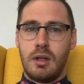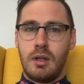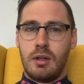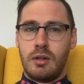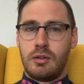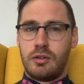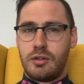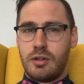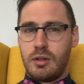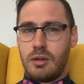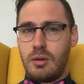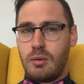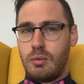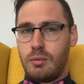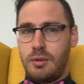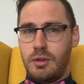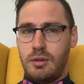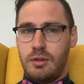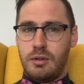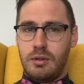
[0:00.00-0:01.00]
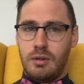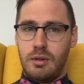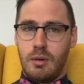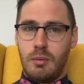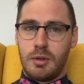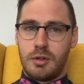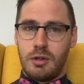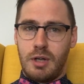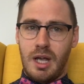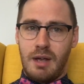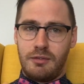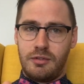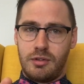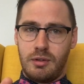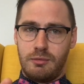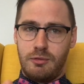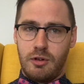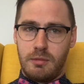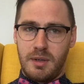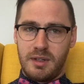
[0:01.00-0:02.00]
So you want to have
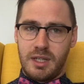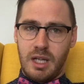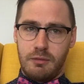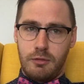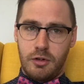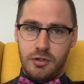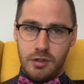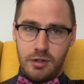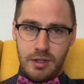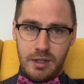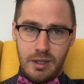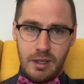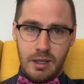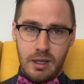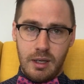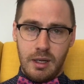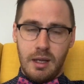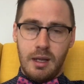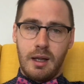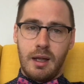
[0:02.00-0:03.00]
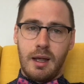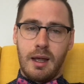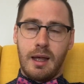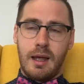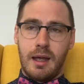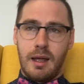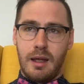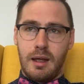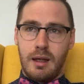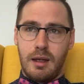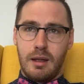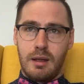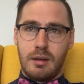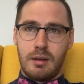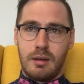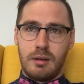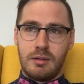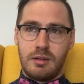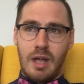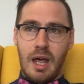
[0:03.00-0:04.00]
some form of diversity,
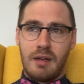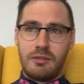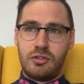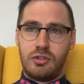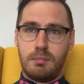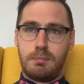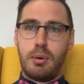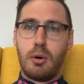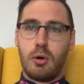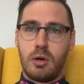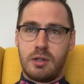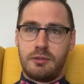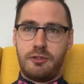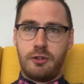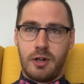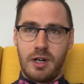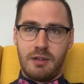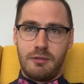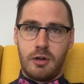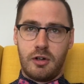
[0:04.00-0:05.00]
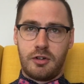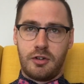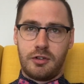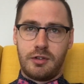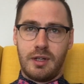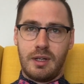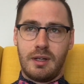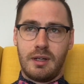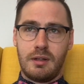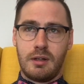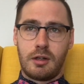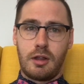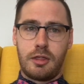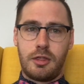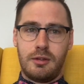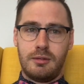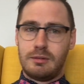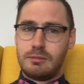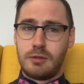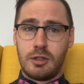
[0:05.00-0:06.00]
have support for diversity,
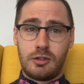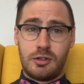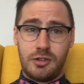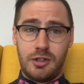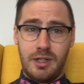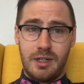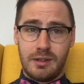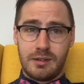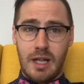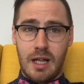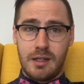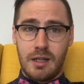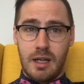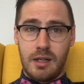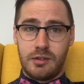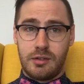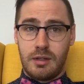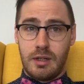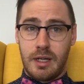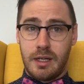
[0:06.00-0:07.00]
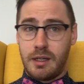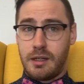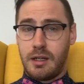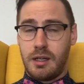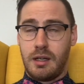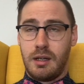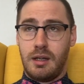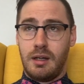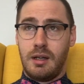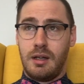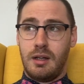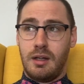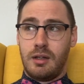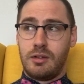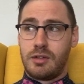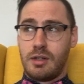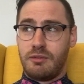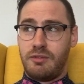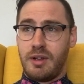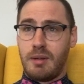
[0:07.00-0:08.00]
not seeing that as like
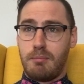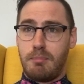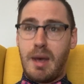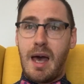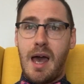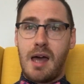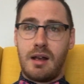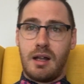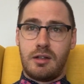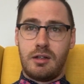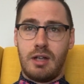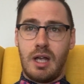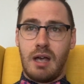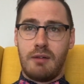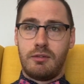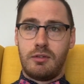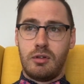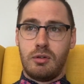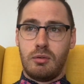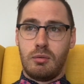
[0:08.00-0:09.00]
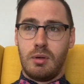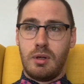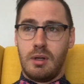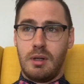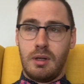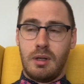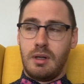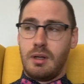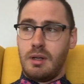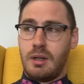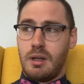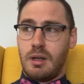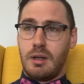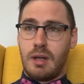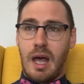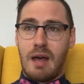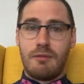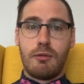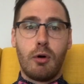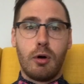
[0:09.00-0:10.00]
something bad that you have to
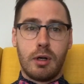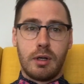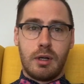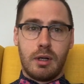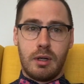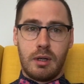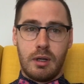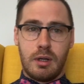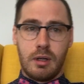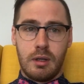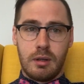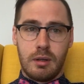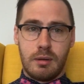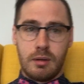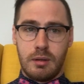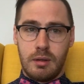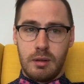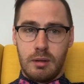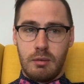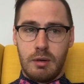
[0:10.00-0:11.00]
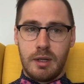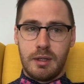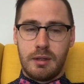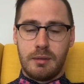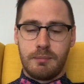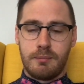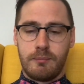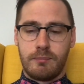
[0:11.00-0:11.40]
avoid, right?